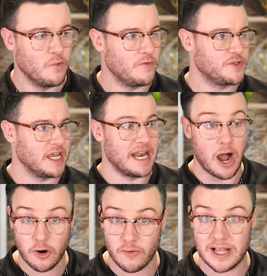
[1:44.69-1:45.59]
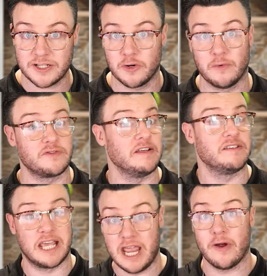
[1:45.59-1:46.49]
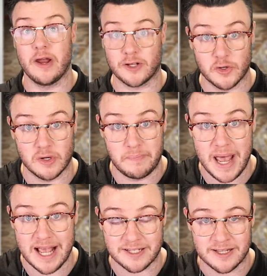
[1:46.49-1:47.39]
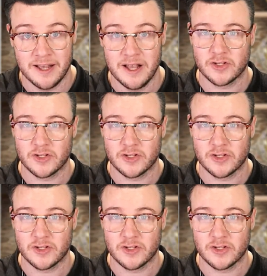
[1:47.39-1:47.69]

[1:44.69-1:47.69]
We've seen Alcaraz do it. We've seen Kyrgios do it best.